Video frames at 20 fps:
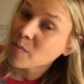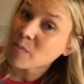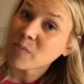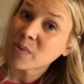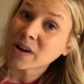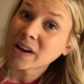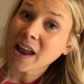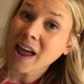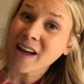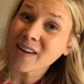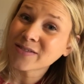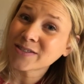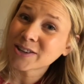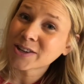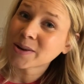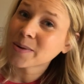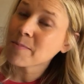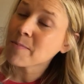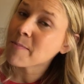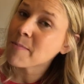But after
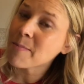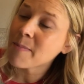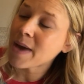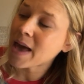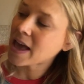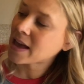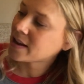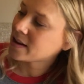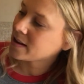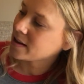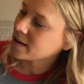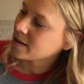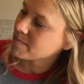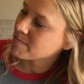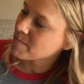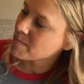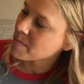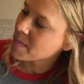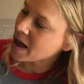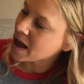many,
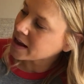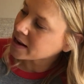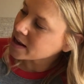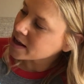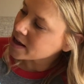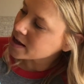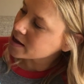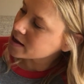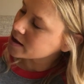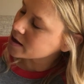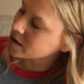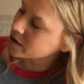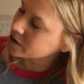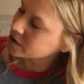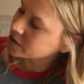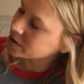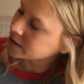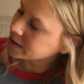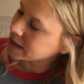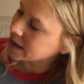many
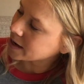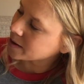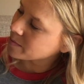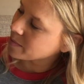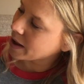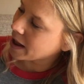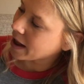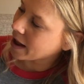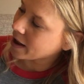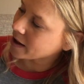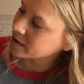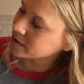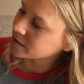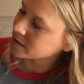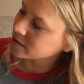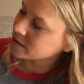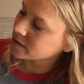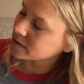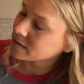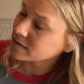years had
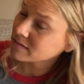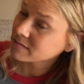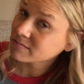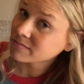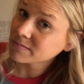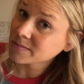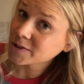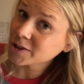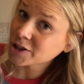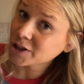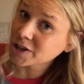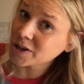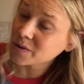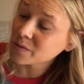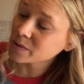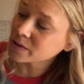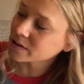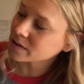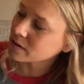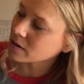passed, she
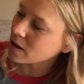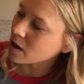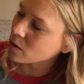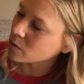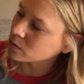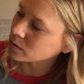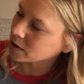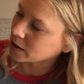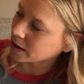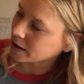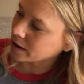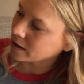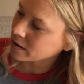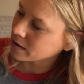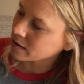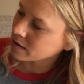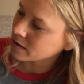was lonely.